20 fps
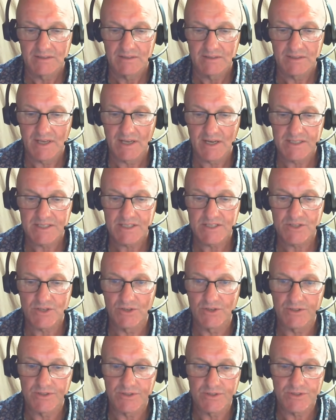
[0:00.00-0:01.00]
Now let's
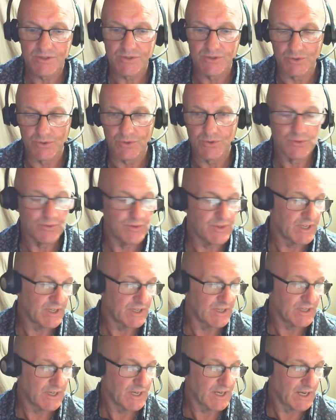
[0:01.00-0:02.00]
turn to
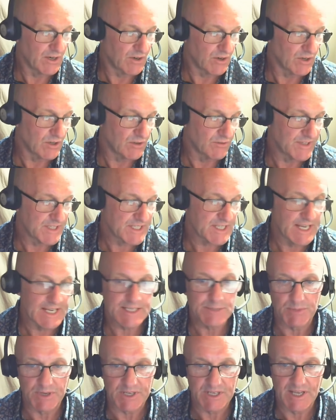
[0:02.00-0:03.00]
the area of
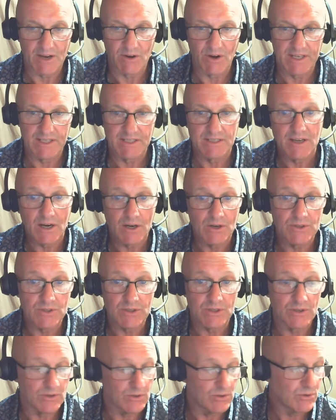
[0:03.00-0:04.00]
assessment. Now I know you
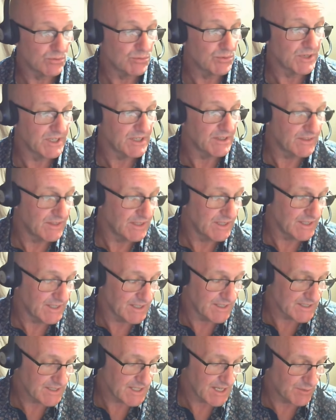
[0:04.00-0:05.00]
can all read
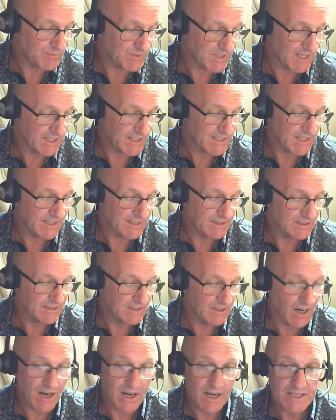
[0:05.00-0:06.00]
the subject
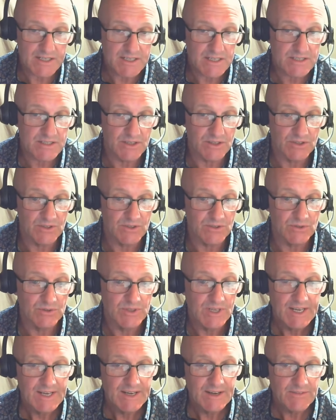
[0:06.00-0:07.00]
guide, so
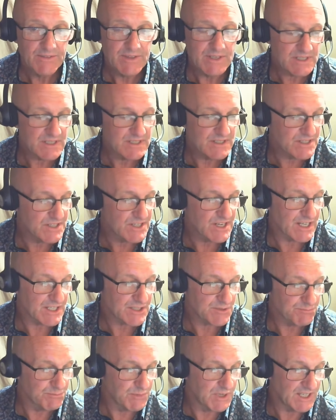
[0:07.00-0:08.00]
this is
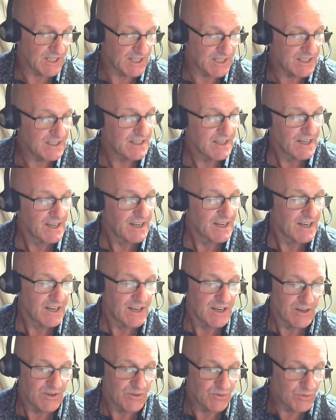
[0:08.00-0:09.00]
just me
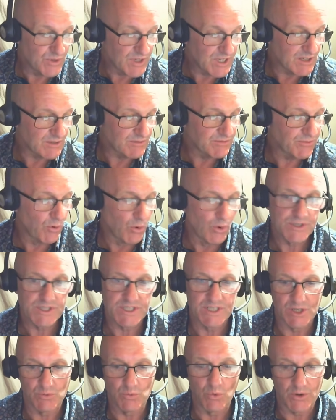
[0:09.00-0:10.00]

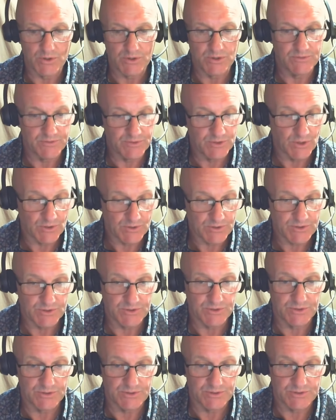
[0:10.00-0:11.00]
reinforcing what you've got to
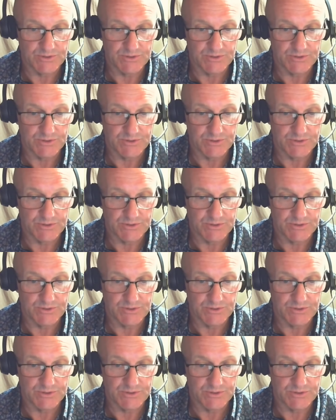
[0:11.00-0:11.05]
do.